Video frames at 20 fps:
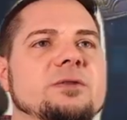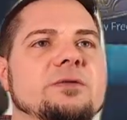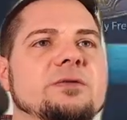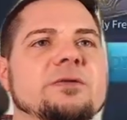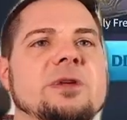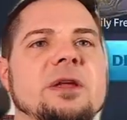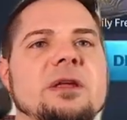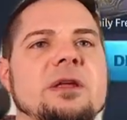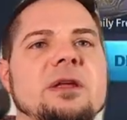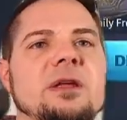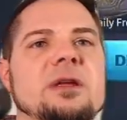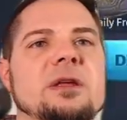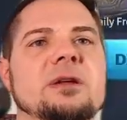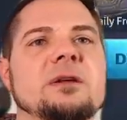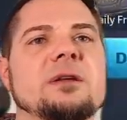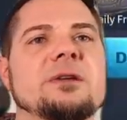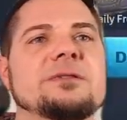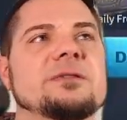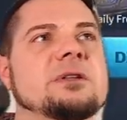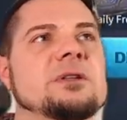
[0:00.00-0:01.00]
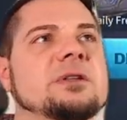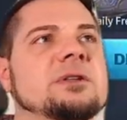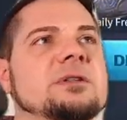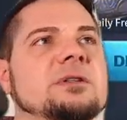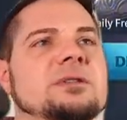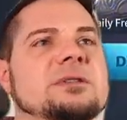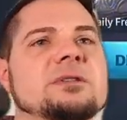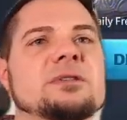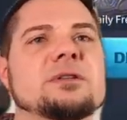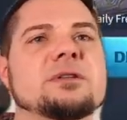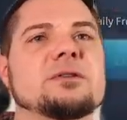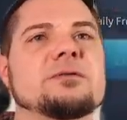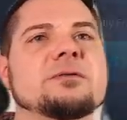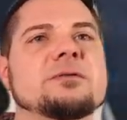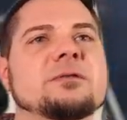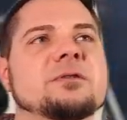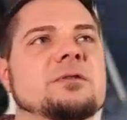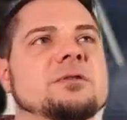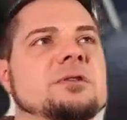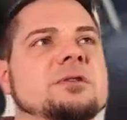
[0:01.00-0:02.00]
if I get enough of these
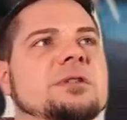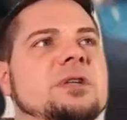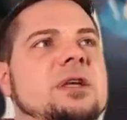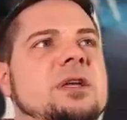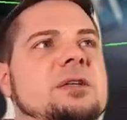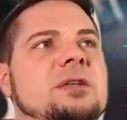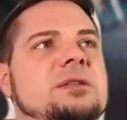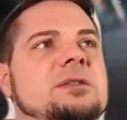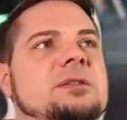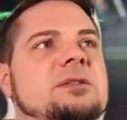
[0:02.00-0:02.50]
silver chests,